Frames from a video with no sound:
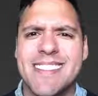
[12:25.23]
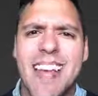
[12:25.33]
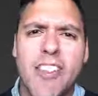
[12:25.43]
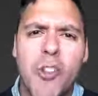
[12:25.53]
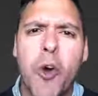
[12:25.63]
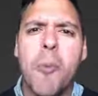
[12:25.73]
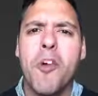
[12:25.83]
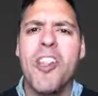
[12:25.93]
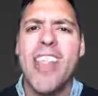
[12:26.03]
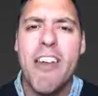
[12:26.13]
a
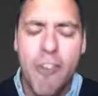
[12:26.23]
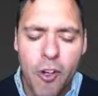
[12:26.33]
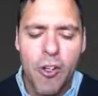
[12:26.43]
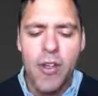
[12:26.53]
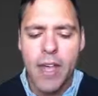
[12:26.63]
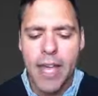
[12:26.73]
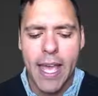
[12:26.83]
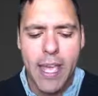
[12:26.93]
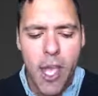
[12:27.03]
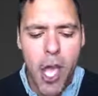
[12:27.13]
normal level
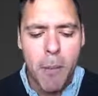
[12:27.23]
okay?